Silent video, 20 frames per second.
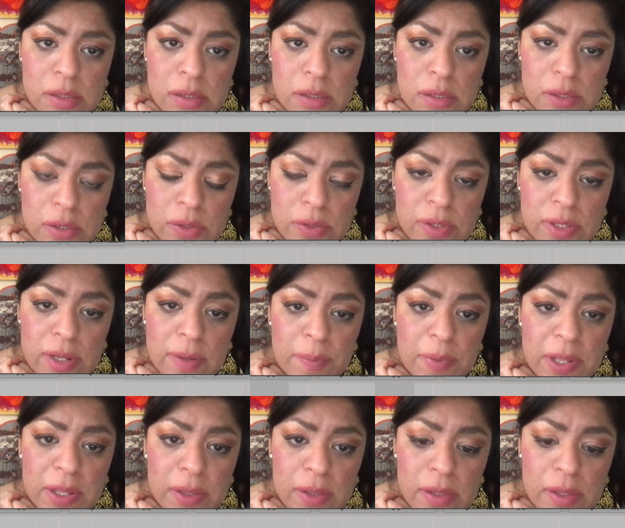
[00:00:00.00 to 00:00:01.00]
So that
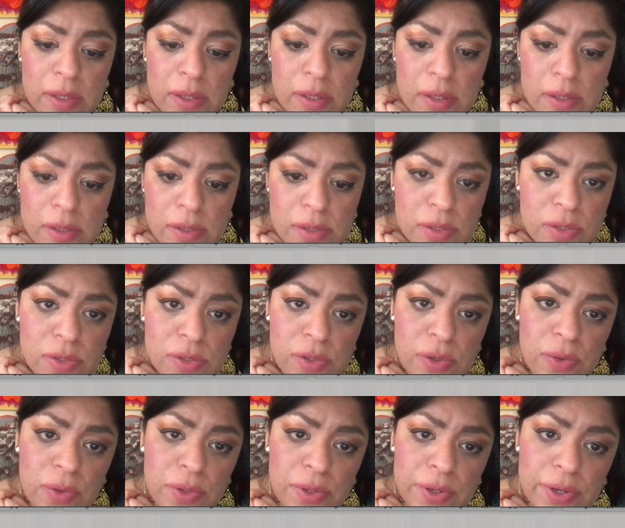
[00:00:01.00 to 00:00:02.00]
being the
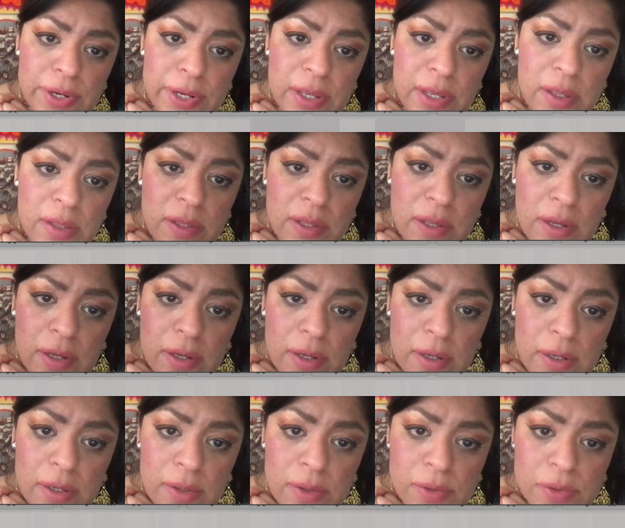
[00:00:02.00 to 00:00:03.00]
solar eighth
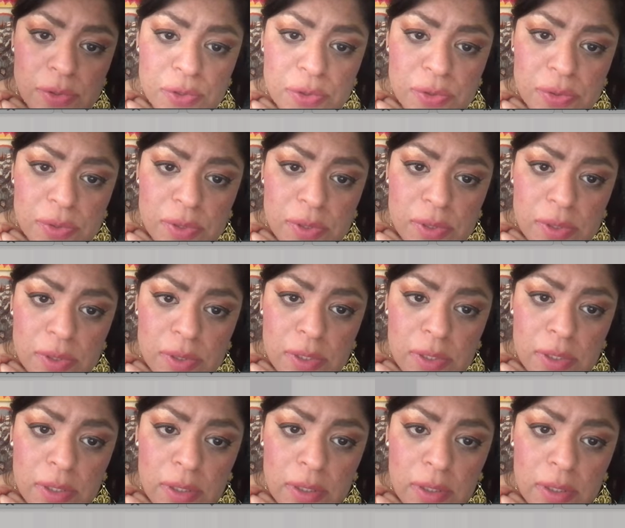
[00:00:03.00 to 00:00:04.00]
house,
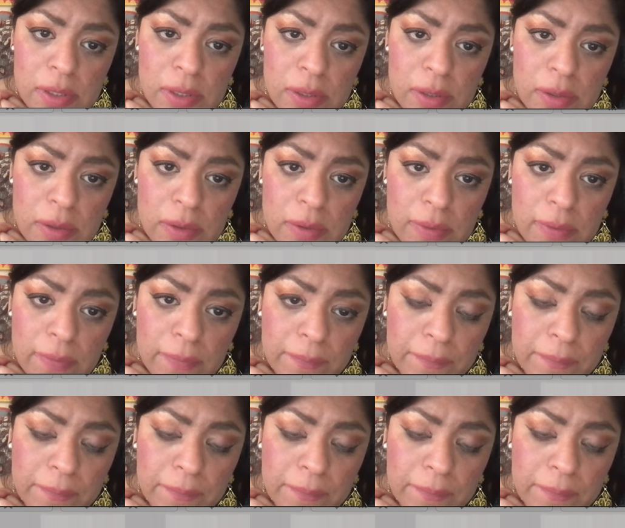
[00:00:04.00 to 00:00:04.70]
and